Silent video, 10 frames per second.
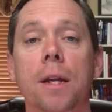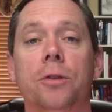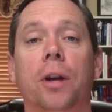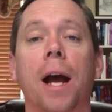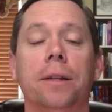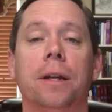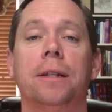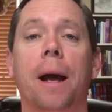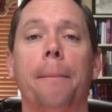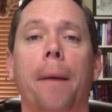So God
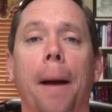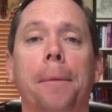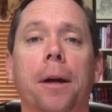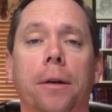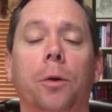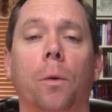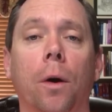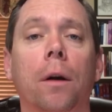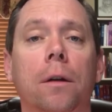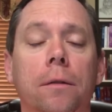says, I'm going to do a
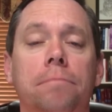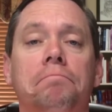work,